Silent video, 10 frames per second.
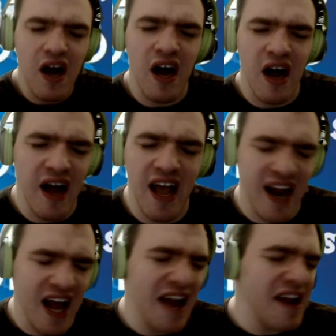
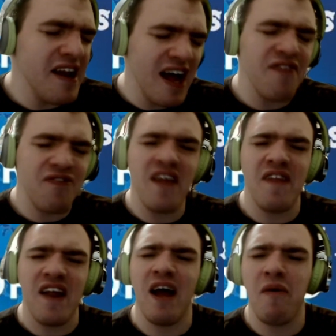And I did not think
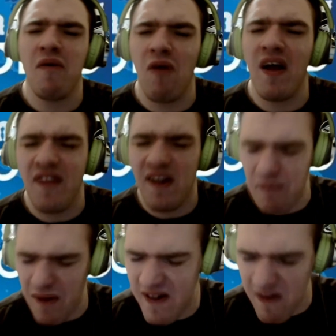that I would like this
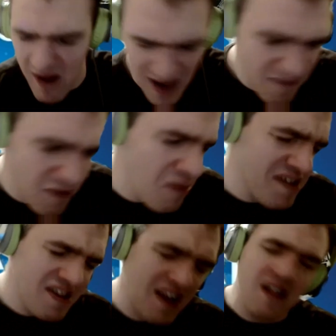pitch clock. I've
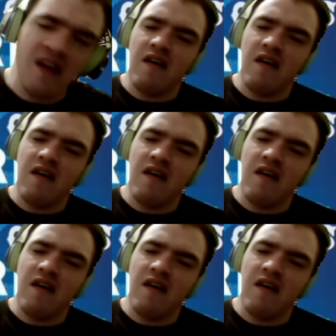always said